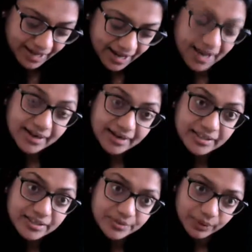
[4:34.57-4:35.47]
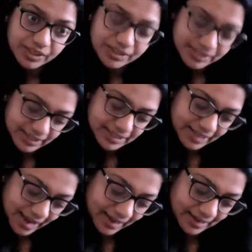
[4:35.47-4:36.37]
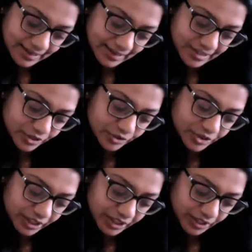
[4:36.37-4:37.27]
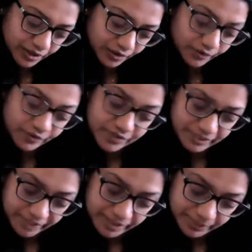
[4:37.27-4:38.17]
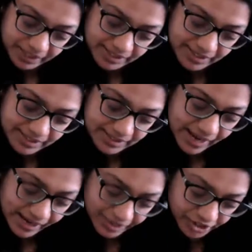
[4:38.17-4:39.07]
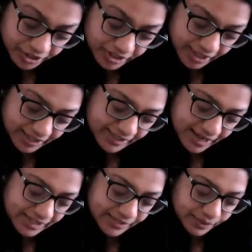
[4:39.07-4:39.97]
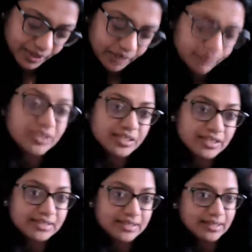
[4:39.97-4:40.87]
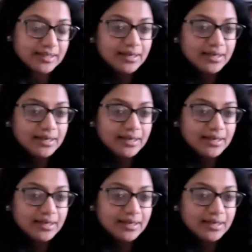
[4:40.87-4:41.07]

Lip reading: And at its worst, it can lead to shrinking of civic spaces and genocides, as we are witnessing